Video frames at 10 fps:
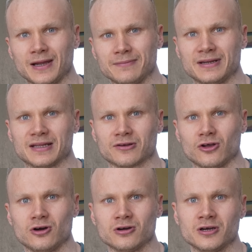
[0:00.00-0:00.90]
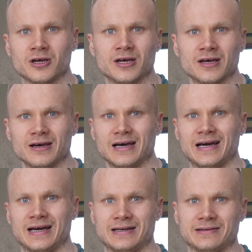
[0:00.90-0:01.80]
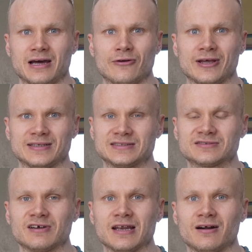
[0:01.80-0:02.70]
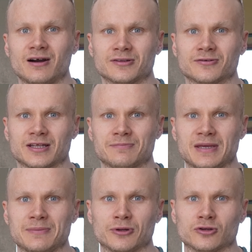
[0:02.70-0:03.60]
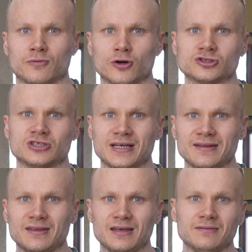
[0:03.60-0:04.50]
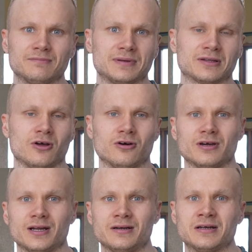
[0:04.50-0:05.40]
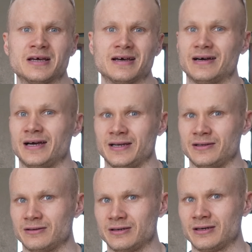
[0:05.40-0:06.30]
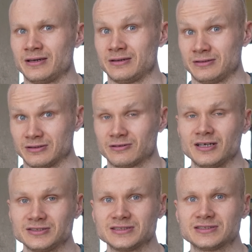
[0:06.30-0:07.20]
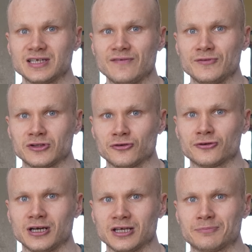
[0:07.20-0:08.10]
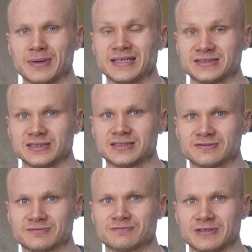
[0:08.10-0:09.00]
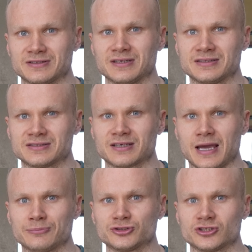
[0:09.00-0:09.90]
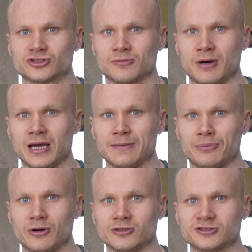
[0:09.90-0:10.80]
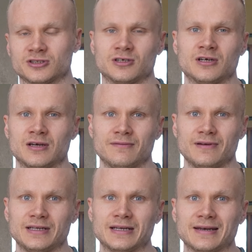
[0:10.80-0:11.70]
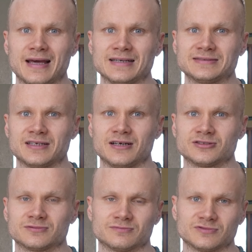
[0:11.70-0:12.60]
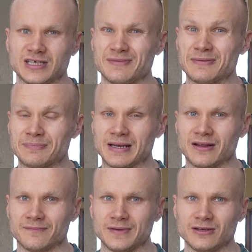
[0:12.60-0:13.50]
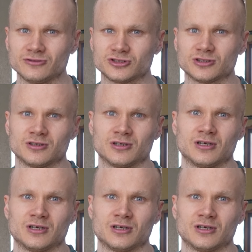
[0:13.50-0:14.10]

one minute long, and nowadays it's really hard to get people to watch anything a bit longer, and uh, crushing stuff with hydraulic press, it's, it, it's captured some eyeballs. We did last year seven billion views